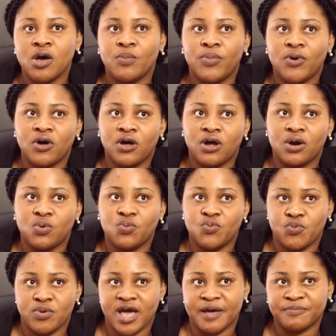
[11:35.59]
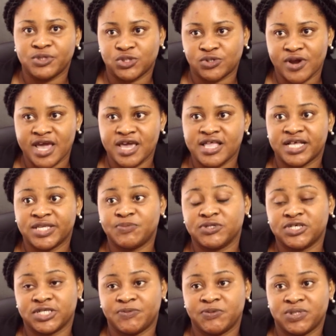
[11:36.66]
But I'm trying as
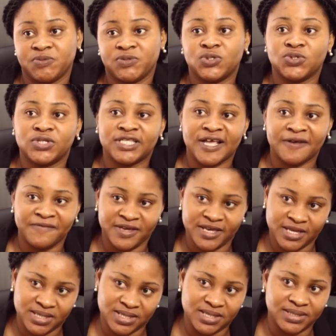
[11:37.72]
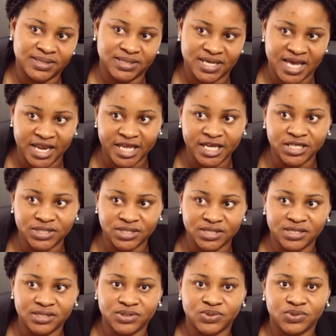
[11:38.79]
much as possible to navigate these
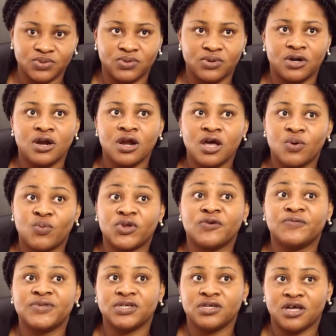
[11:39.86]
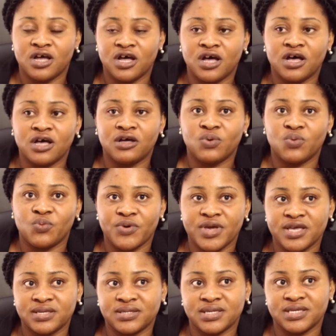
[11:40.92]
challenges. So one of the
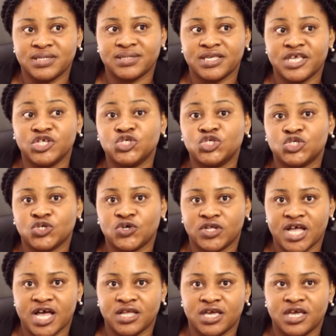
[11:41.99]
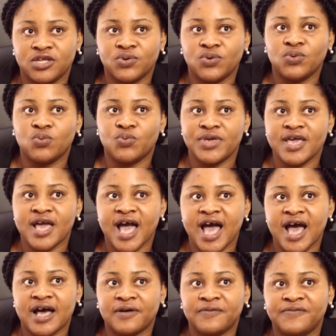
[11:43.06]
ways is ensure that, you know, we
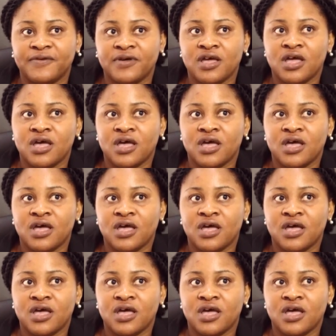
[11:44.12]
have